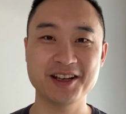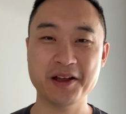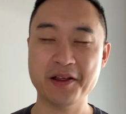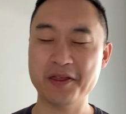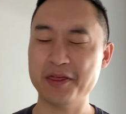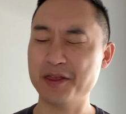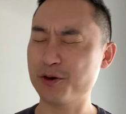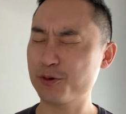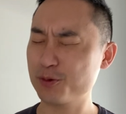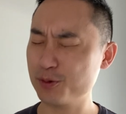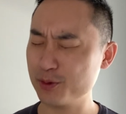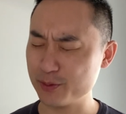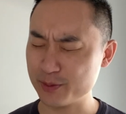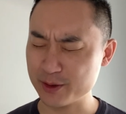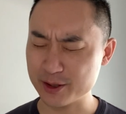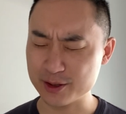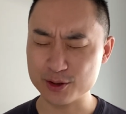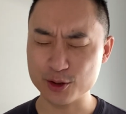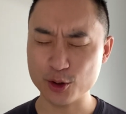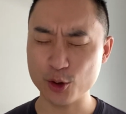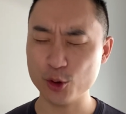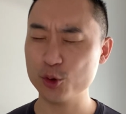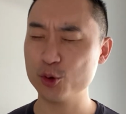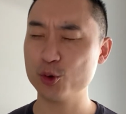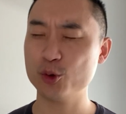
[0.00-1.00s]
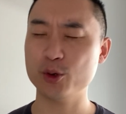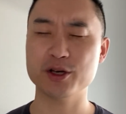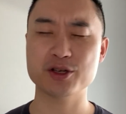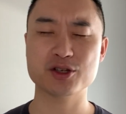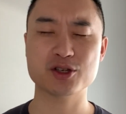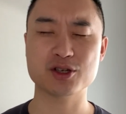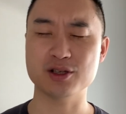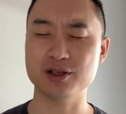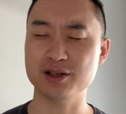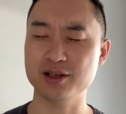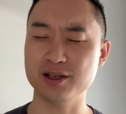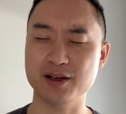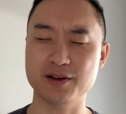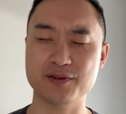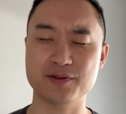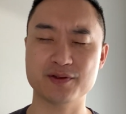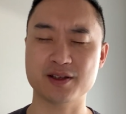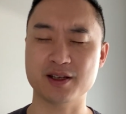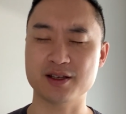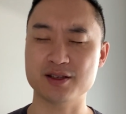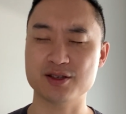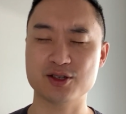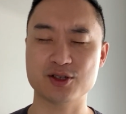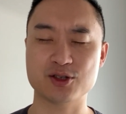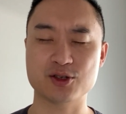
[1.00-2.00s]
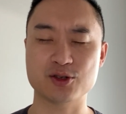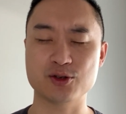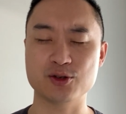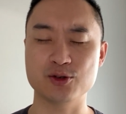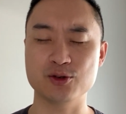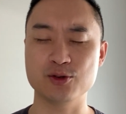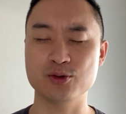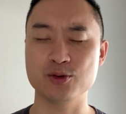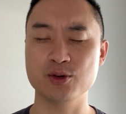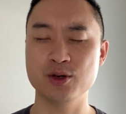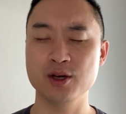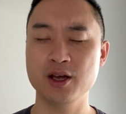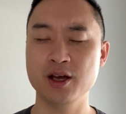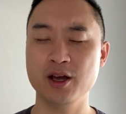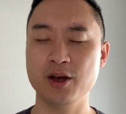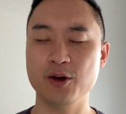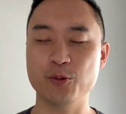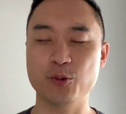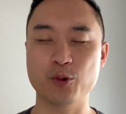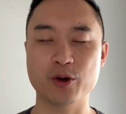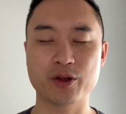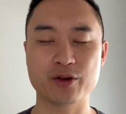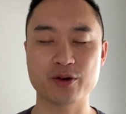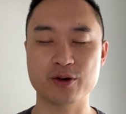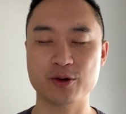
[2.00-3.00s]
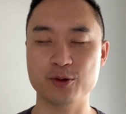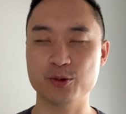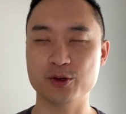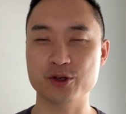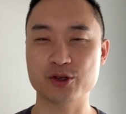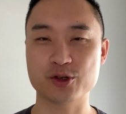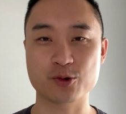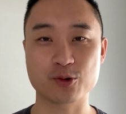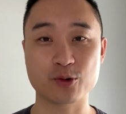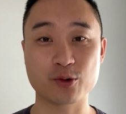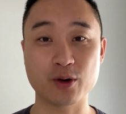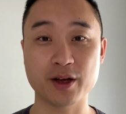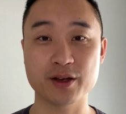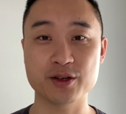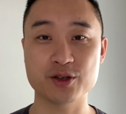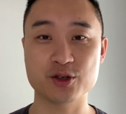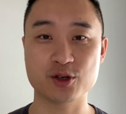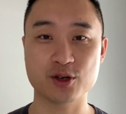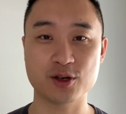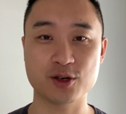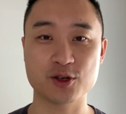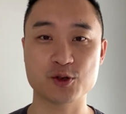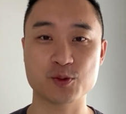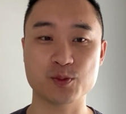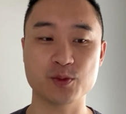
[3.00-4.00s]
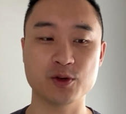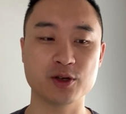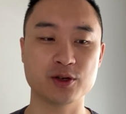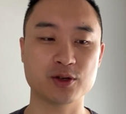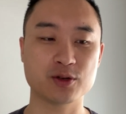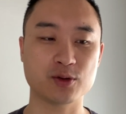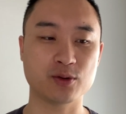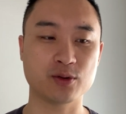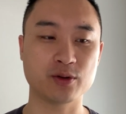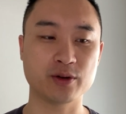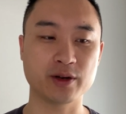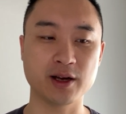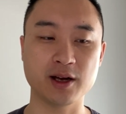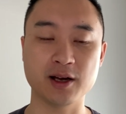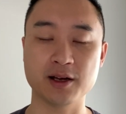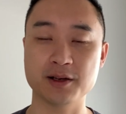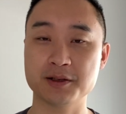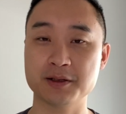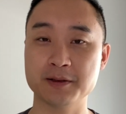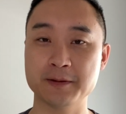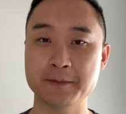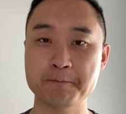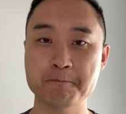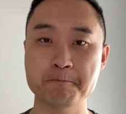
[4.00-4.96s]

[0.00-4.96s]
There will be no question left as to whether it was a right judgment or not.